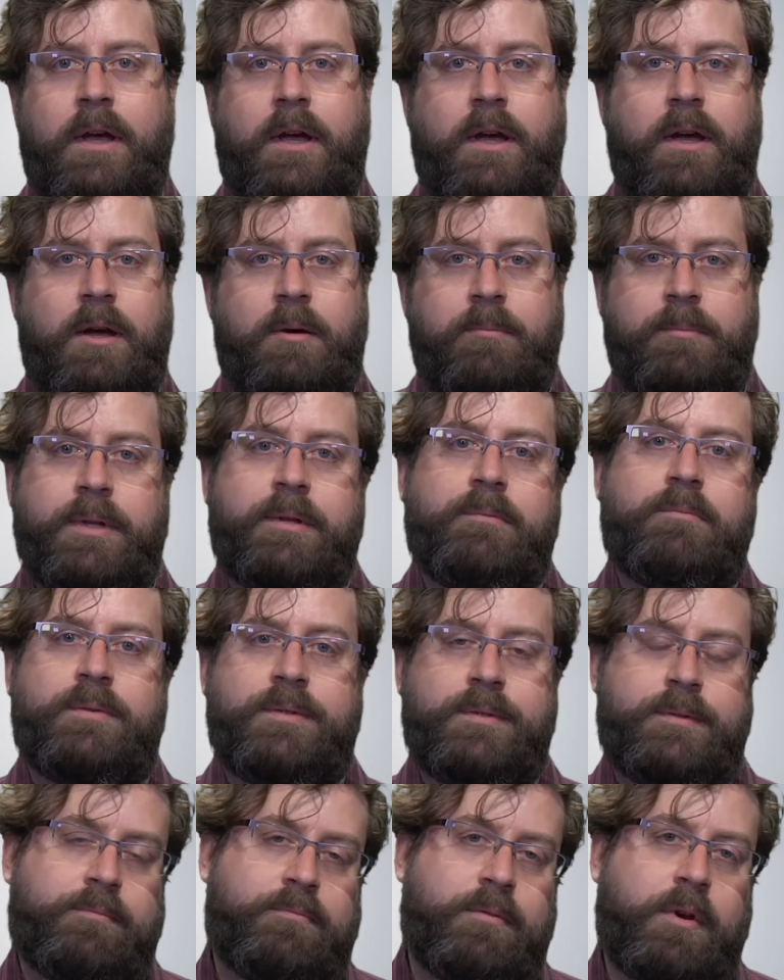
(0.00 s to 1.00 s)
but
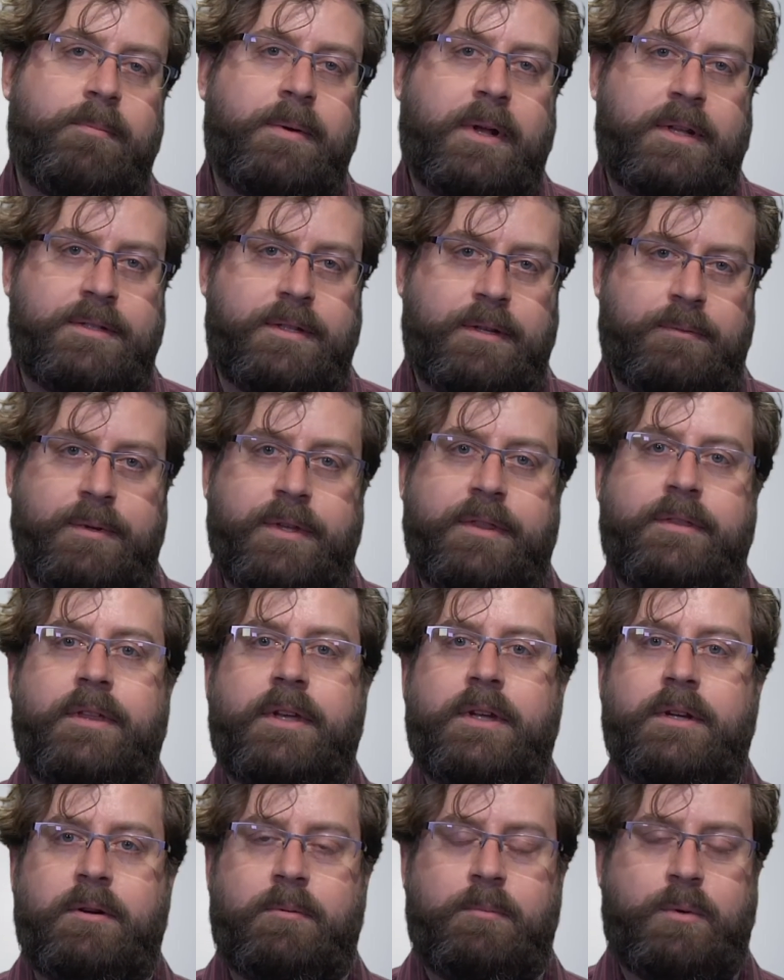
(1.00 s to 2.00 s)
robots that we
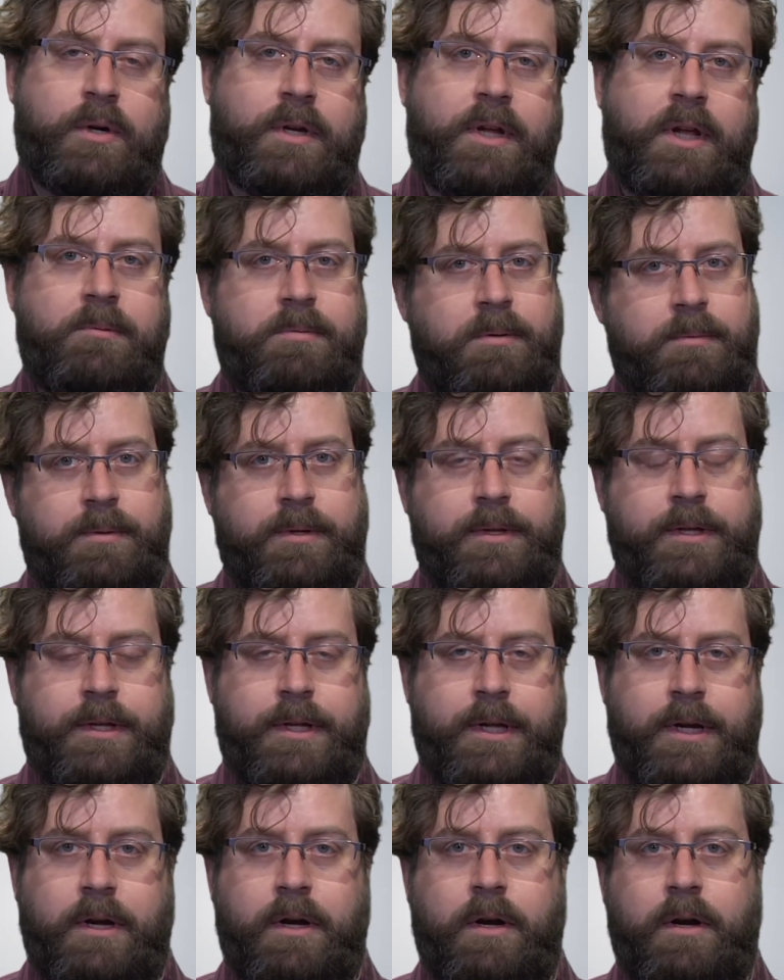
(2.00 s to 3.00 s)
think are more capable than
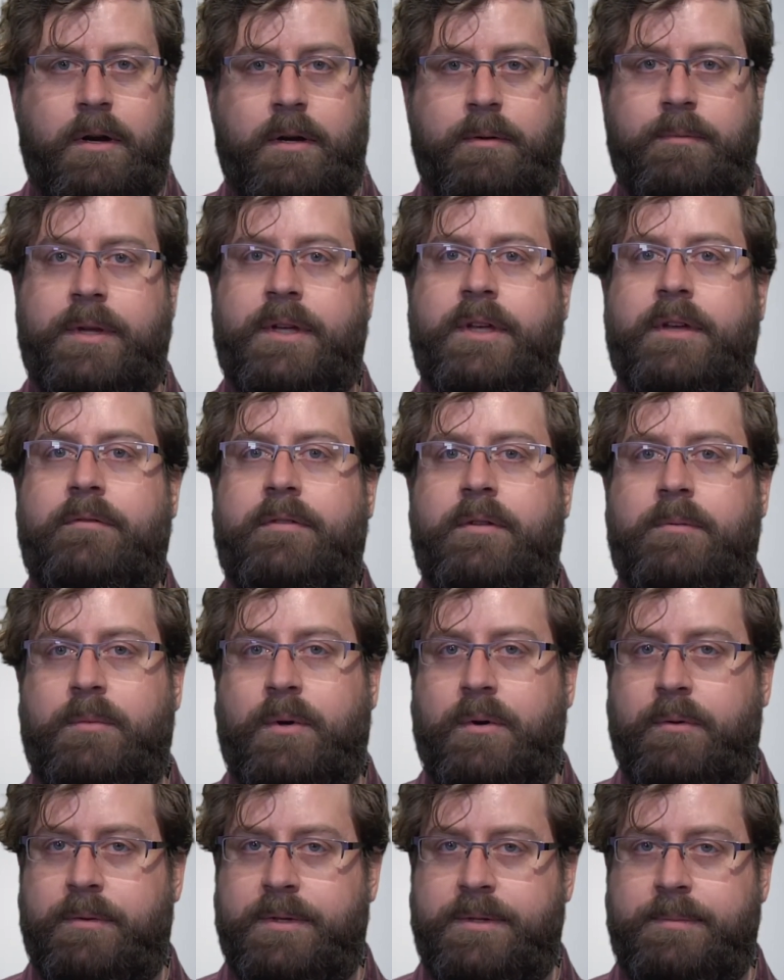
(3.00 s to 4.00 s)
they are, and we give them
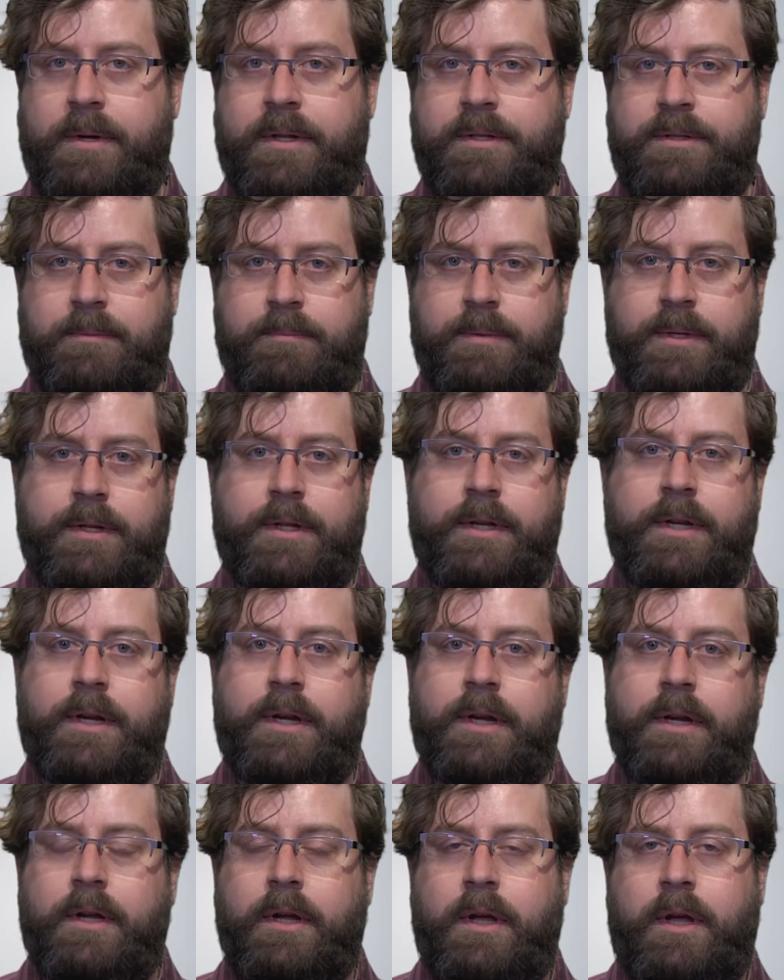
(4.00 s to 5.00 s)
more
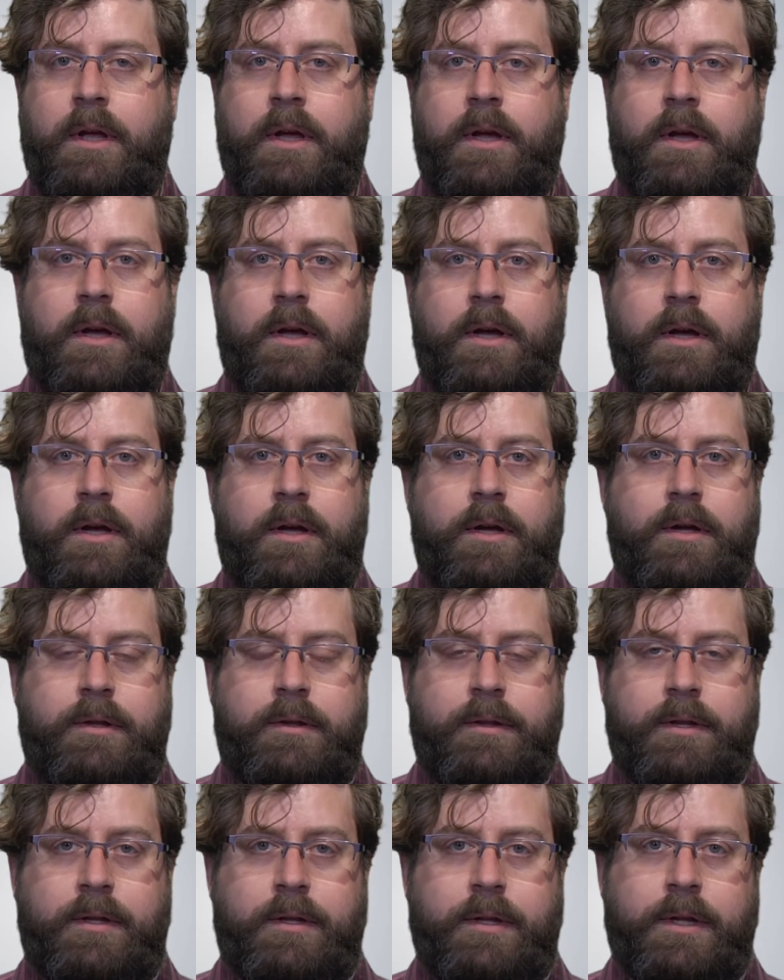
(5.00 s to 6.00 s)
responsibility
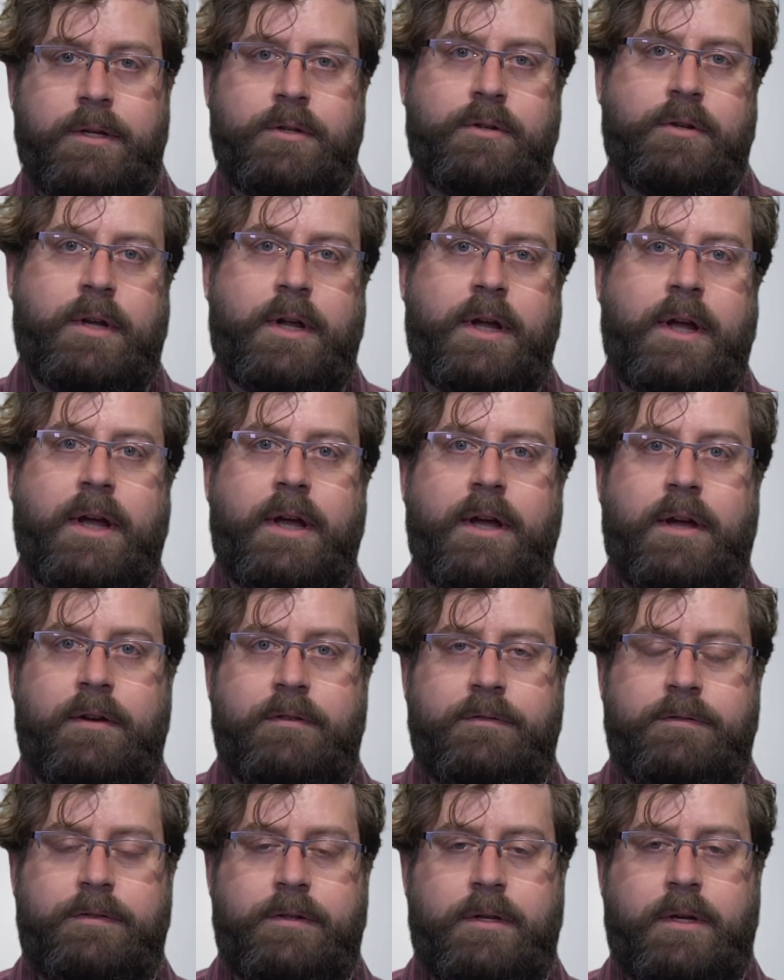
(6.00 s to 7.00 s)
than they should
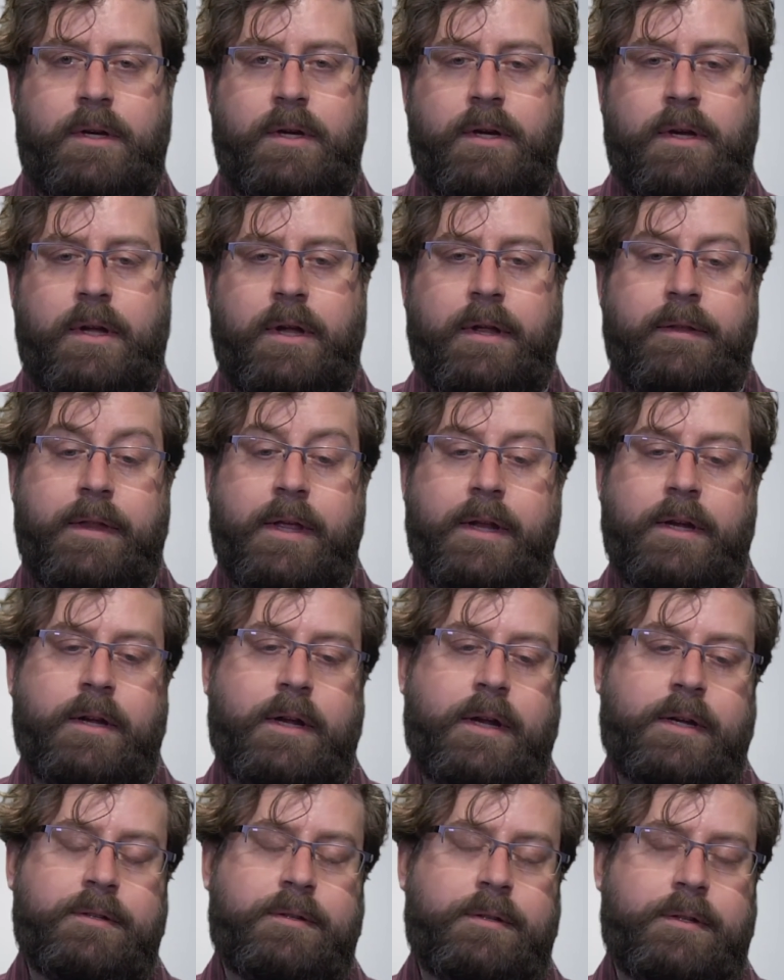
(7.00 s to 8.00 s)
have, and that
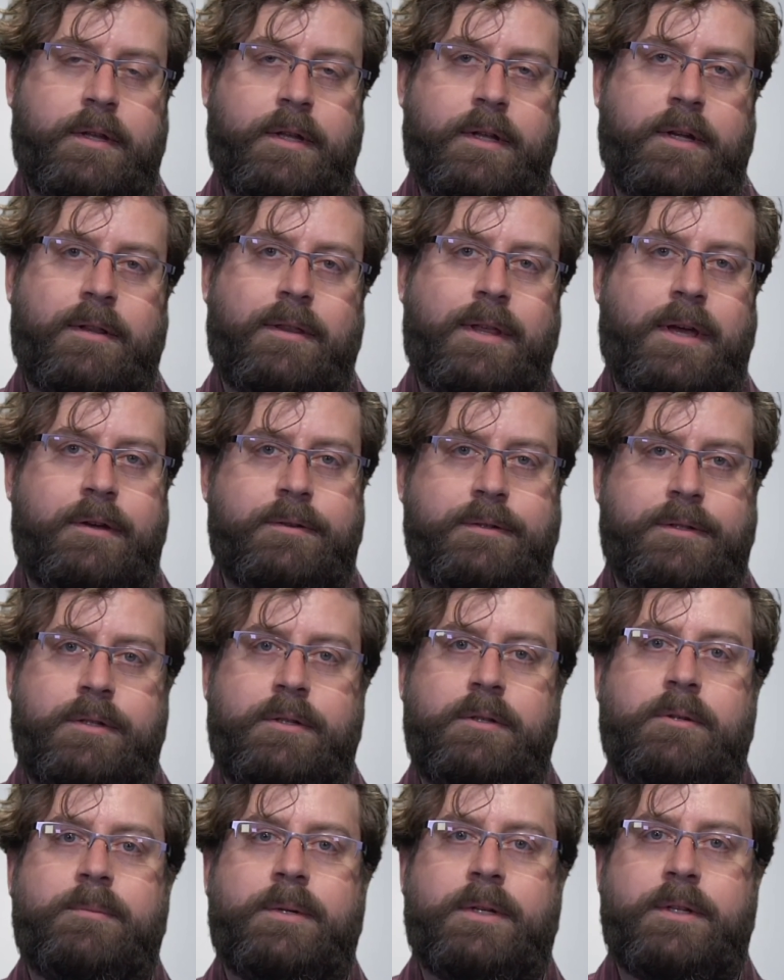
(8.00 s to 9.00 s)
it actually then allows
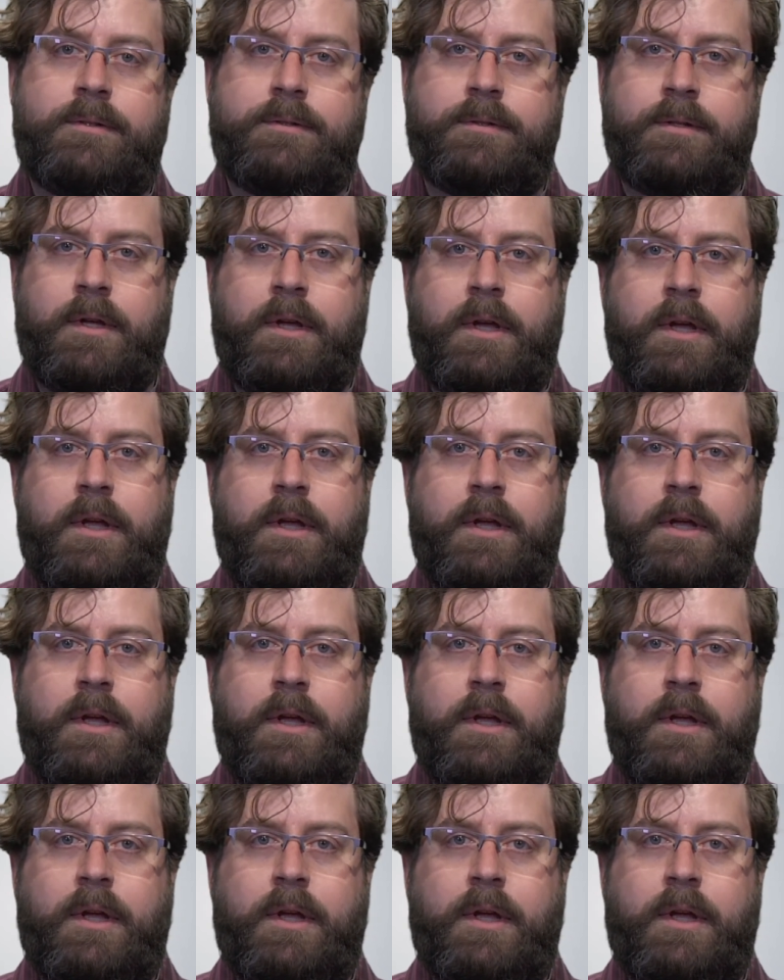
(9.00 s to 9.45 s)
humans